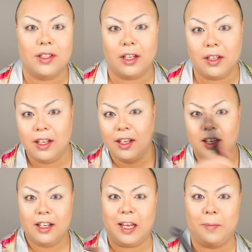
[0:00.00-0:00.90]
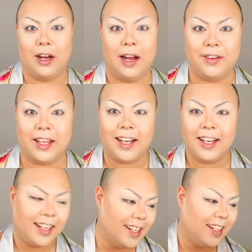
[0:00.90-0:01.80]
so keep an eye out for that.
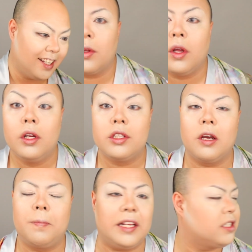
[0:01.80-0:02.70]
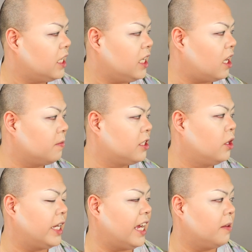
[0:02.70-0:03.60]
So Plastique, I'm just
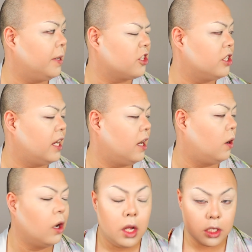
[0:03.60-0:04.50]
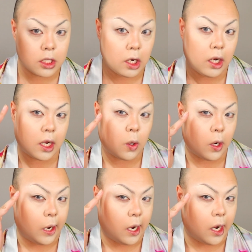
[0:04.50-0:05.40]
looking at the picture now. She's got like
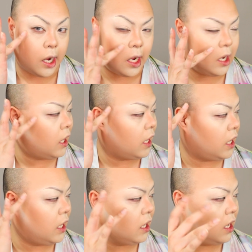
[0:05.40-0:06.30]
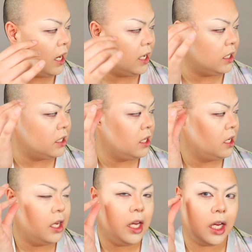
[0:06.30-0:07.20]
quite a high highlight here, and
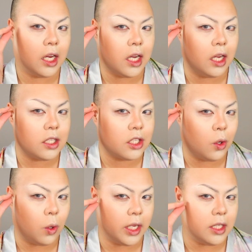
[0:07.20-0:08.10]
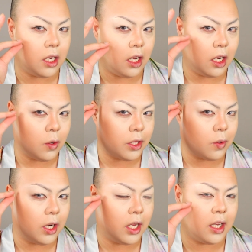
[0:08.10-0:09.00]
it cuts quite dark with
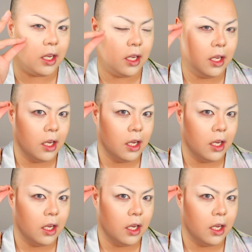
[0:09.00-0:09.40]
quite like a